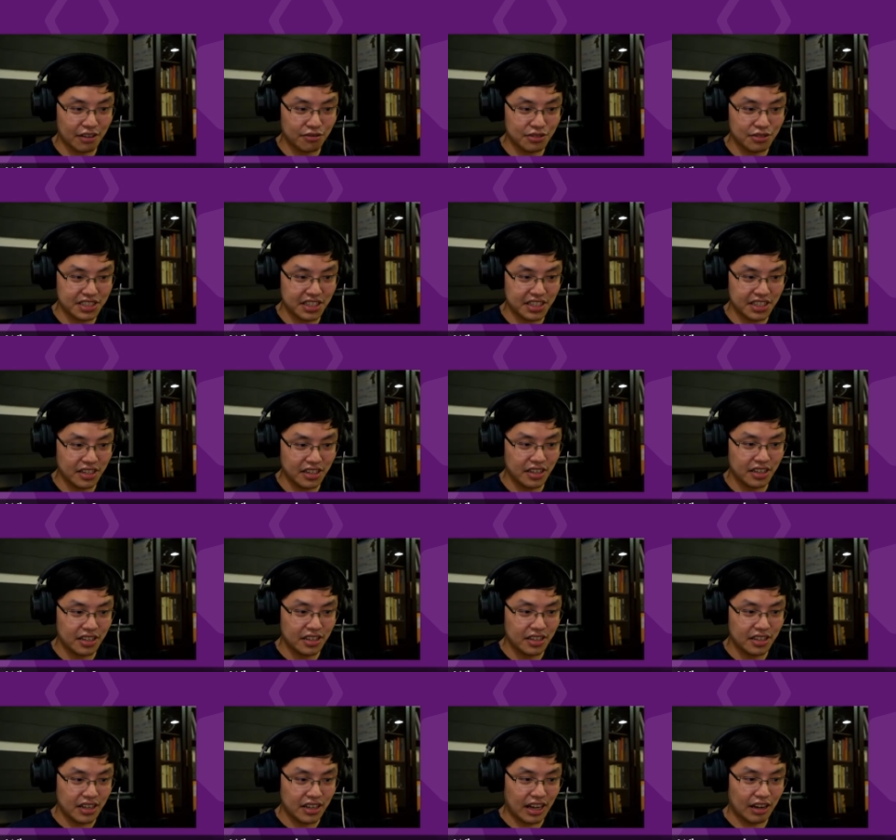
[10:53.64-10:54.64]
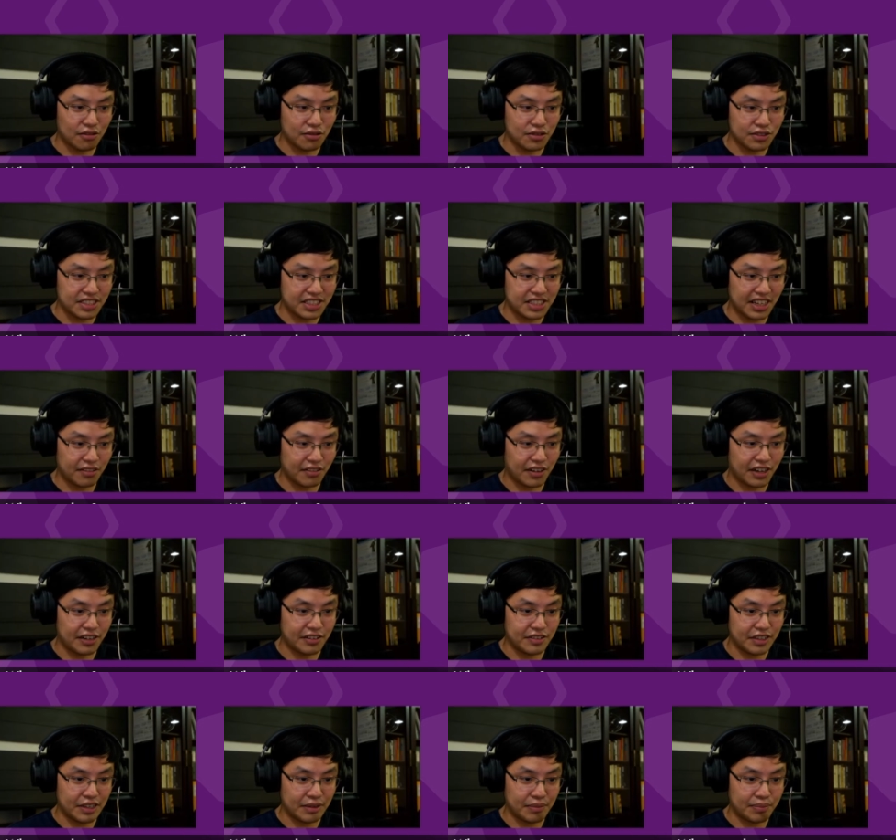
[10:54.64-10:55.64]
say right,
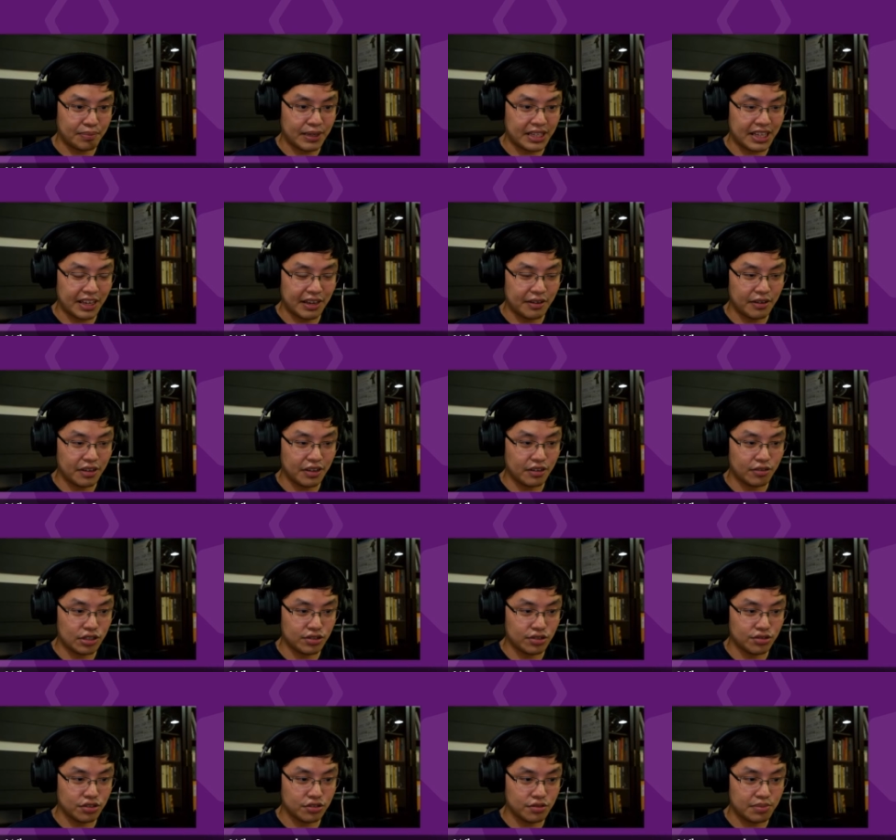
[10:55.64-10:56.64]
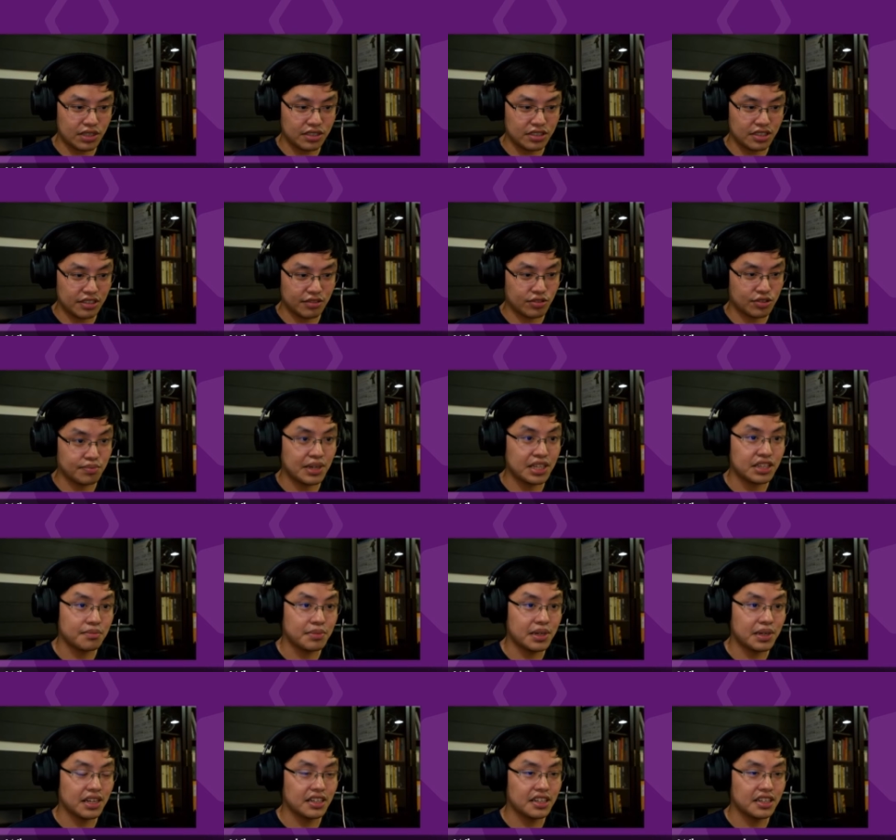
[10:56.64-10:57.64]
it was also because it was meant to
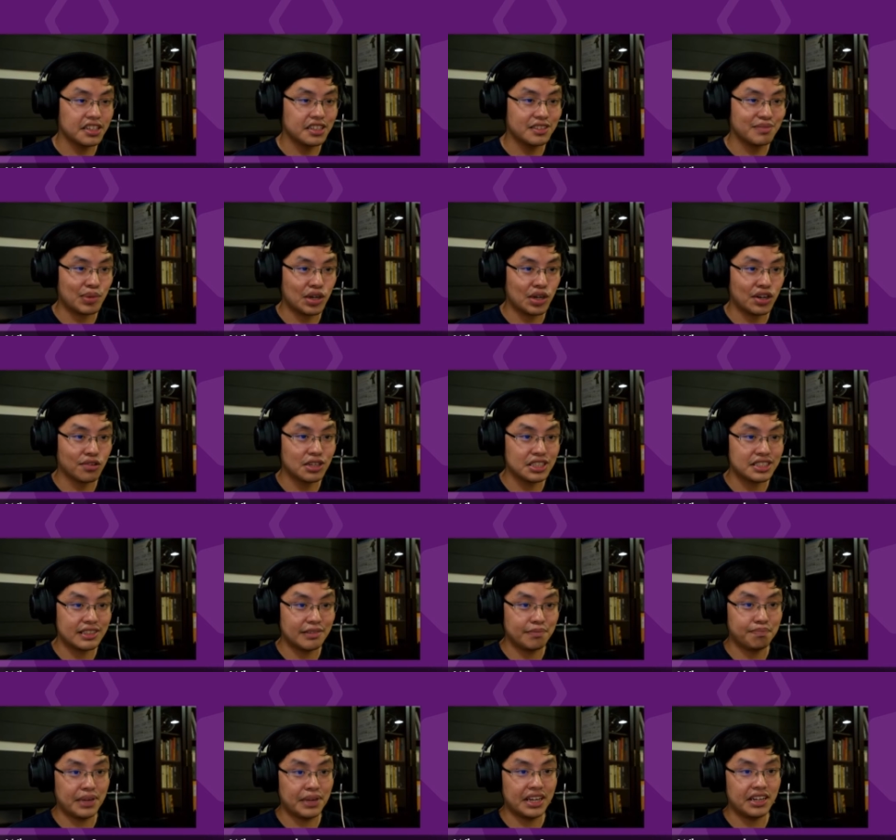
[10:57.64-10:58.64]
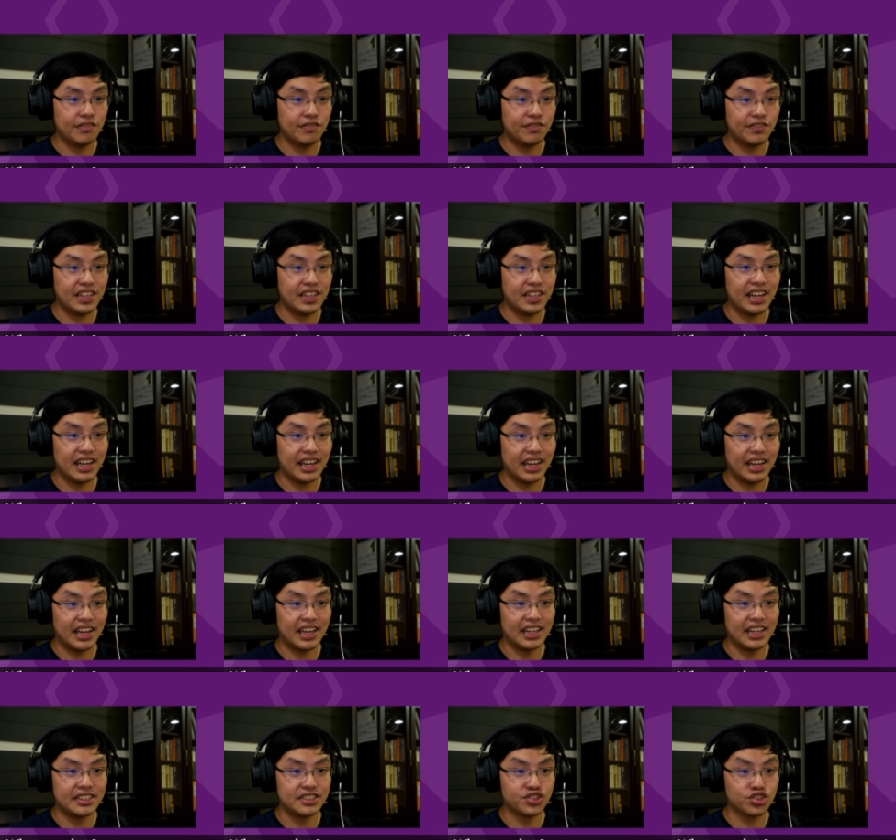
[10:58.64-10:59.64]
be a learning point. What's the benefit
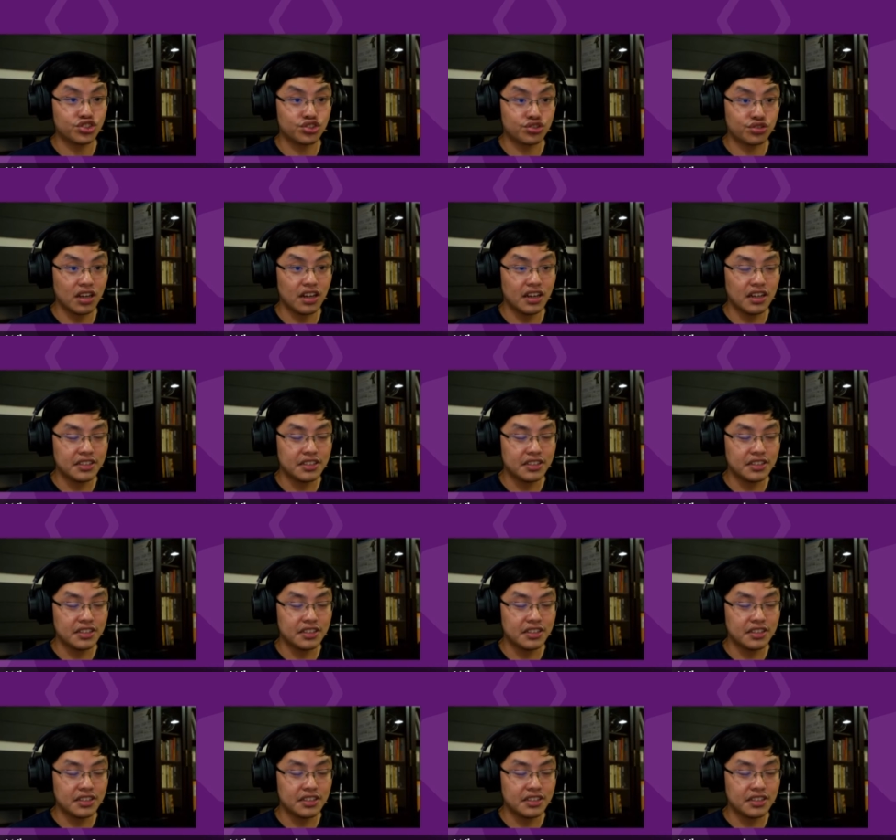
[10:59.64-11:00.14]
and the